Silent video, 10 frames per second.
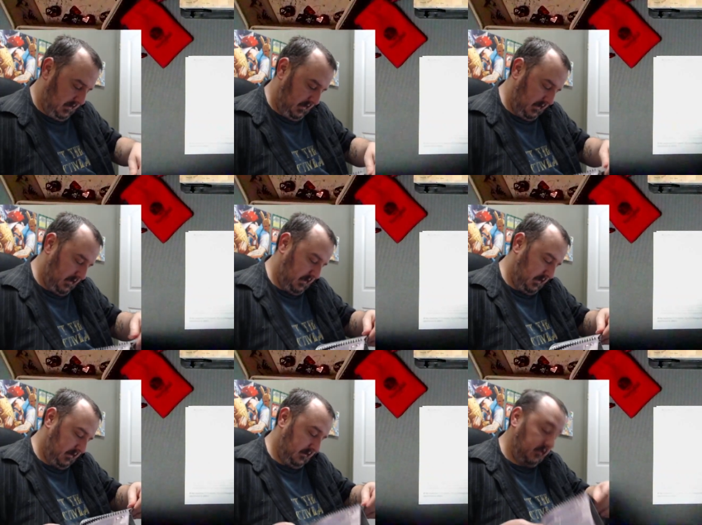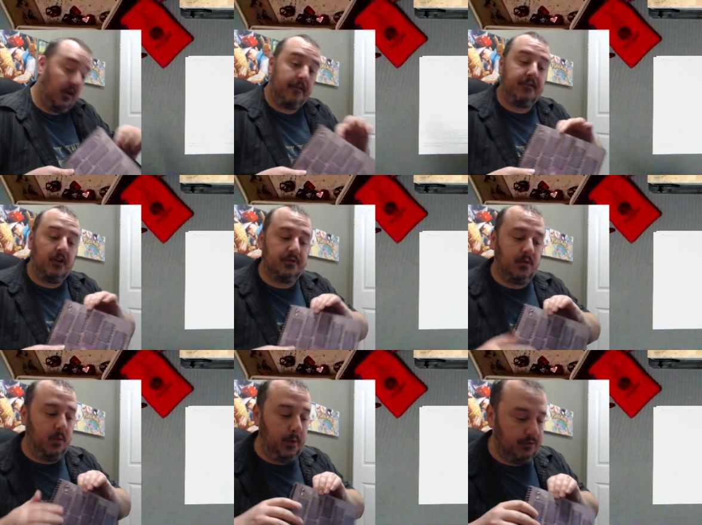And this is our first
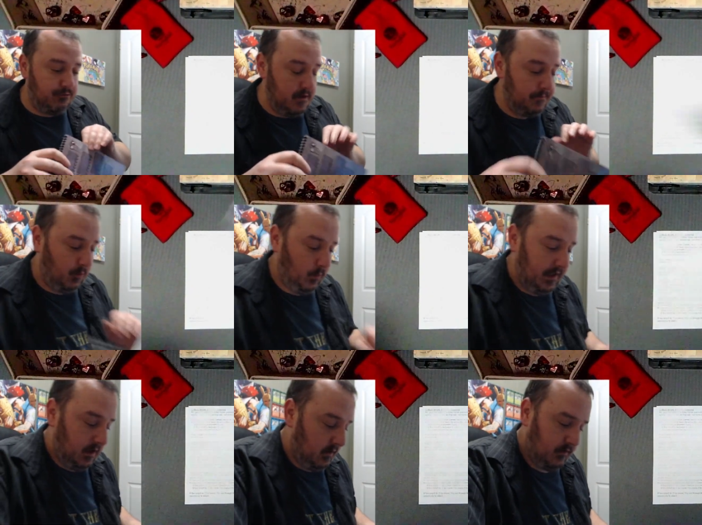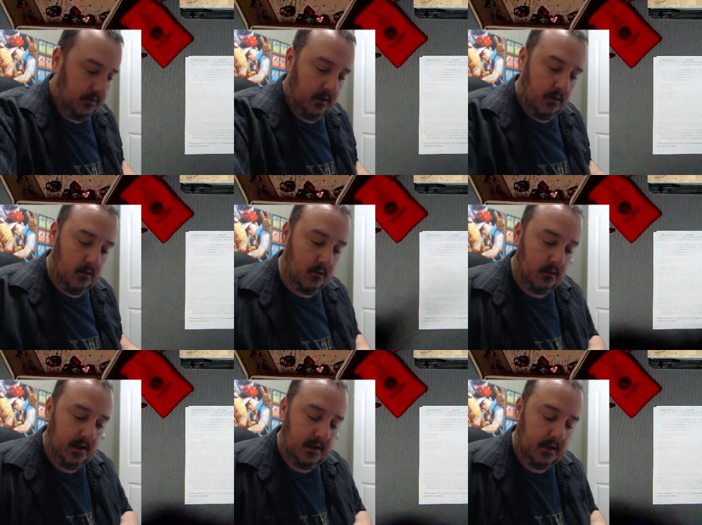cryptweed. So,
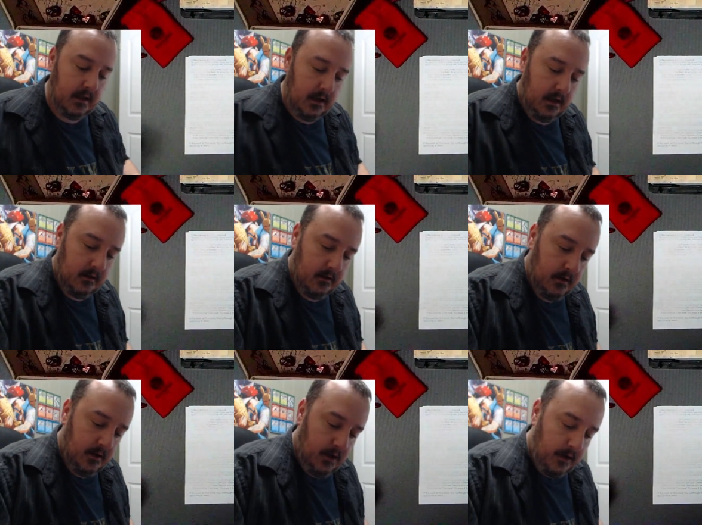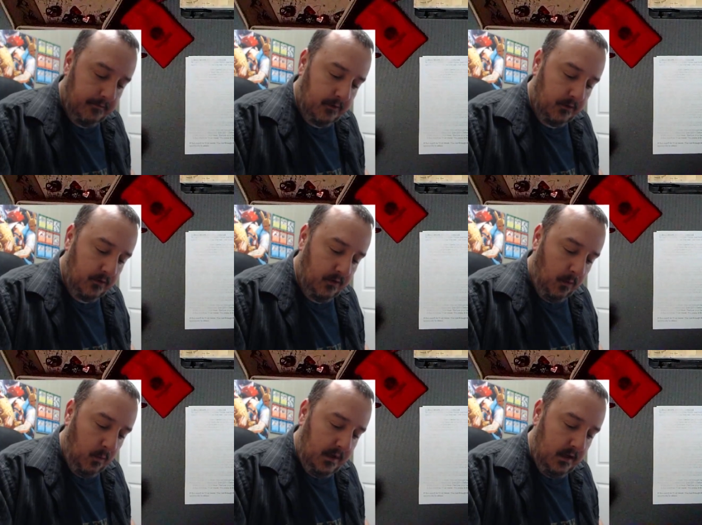heck yeah. Our first
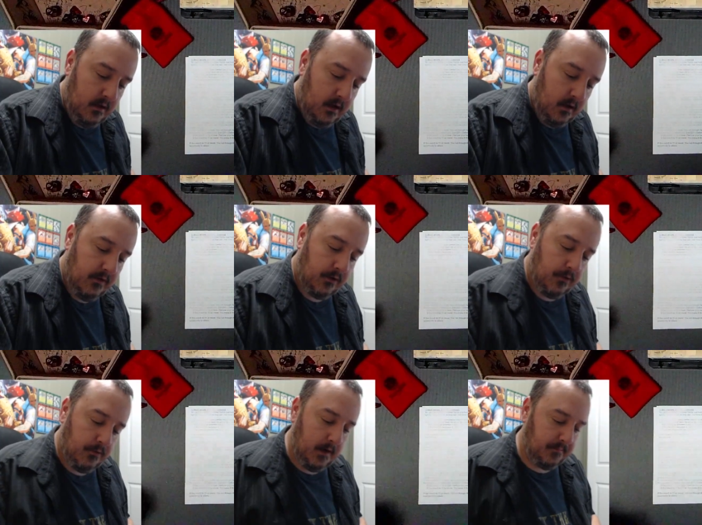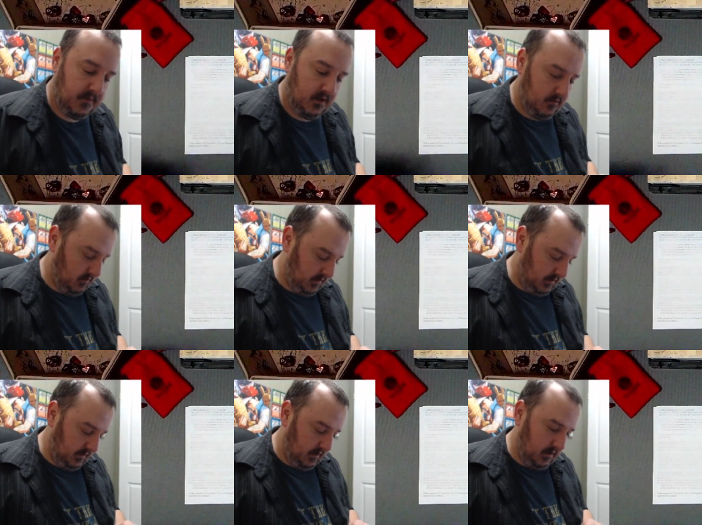weed of the crypt
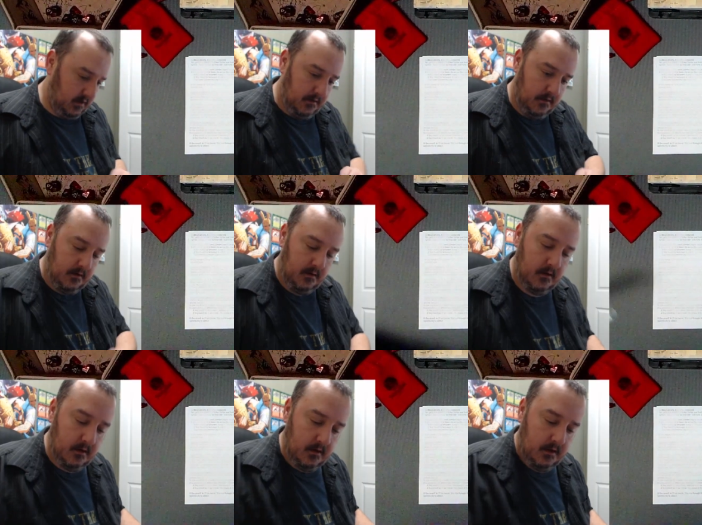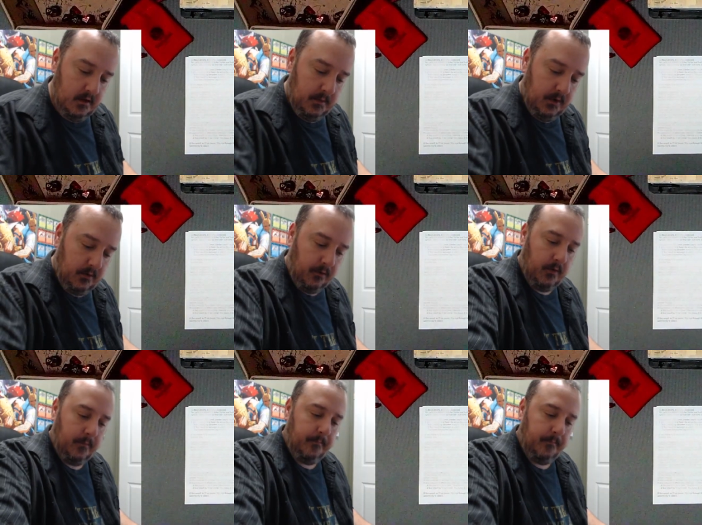right there. Beautiful.